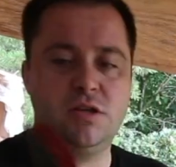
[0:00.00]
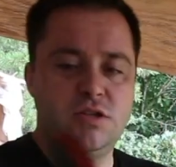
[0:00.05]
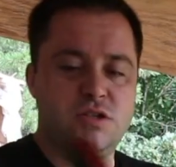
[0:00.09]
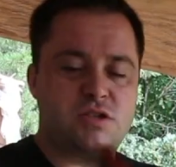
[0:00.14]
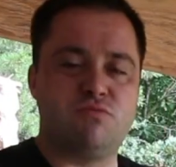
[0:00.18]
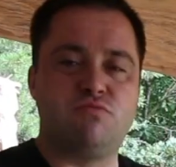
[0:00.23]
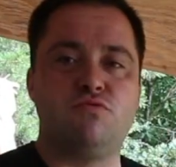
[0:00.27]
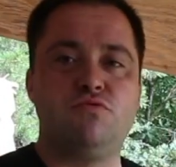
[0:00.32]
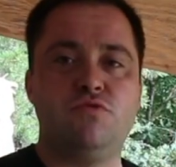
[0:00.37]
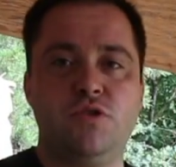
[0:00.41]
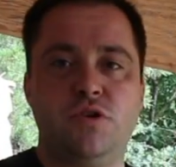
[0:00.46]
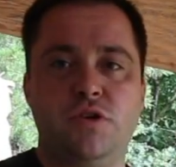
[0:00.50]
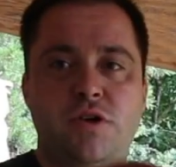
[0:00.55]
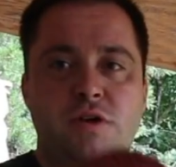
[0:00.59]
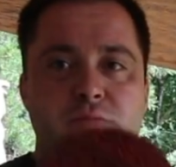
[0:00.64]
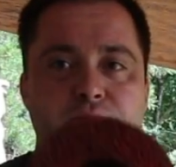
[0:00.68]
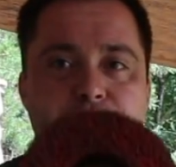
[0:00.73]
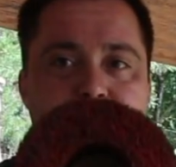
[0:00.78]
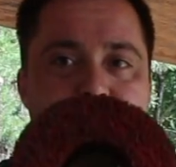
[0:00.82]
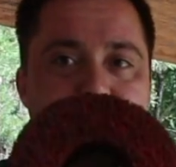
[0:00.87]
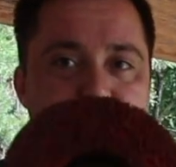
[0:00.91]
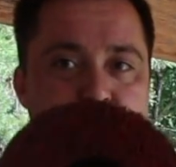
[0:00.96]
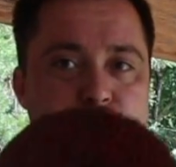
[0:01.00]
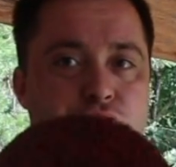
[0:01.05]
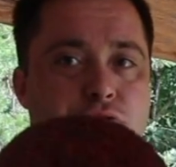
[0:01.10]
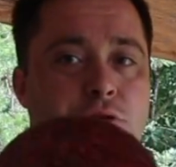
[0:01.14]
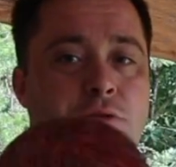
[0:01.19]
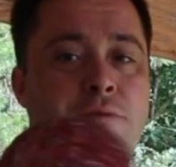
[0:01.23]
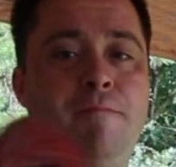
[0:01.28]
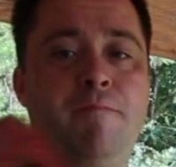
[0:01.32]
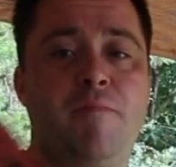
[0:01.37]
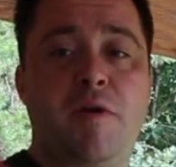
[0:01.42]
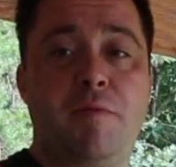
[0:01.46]
It's really
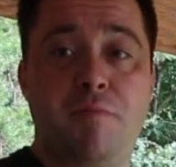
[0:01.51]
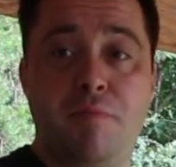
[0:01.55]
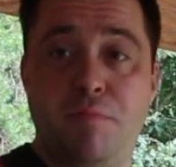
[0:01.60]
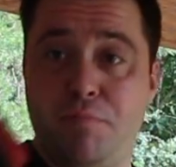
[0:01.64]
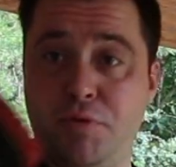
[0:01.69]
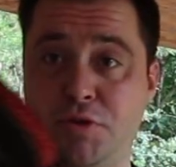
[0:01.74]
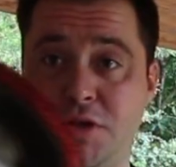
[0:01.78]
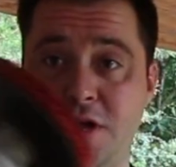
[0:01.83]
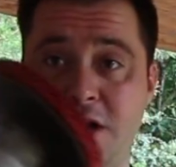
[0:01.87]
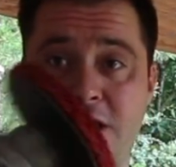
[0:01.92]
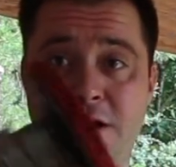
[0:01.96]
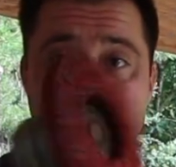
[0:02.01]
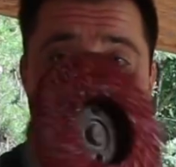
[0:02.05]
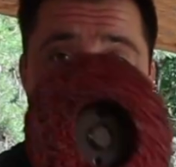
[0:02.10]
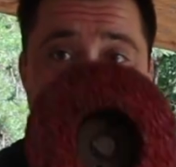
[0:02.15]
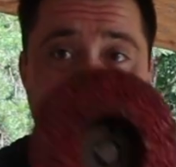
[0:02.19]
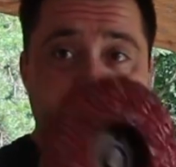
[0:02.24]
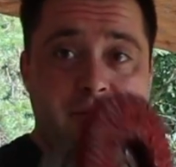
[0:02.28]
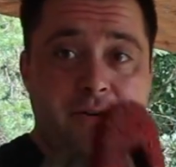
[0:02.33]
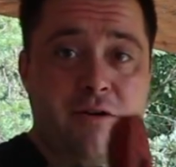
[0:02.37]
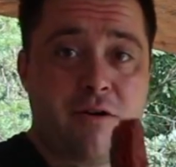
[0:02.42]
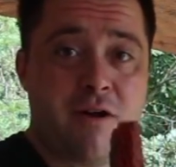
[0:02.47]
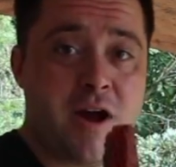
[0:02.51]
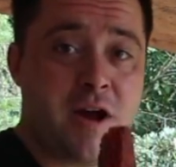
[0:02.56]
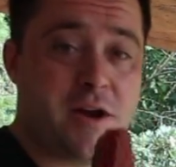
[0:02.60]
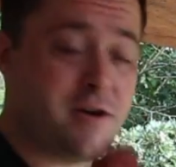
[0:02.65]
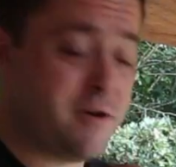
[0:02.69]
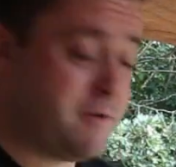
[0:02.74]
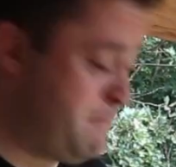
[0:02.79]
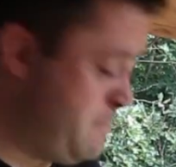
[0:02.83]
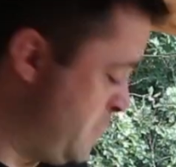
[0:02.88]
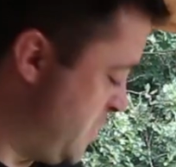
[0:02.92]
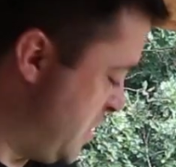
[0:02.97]
brutal. I'm going to put that on my angle
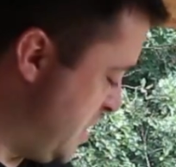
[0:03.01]
grinder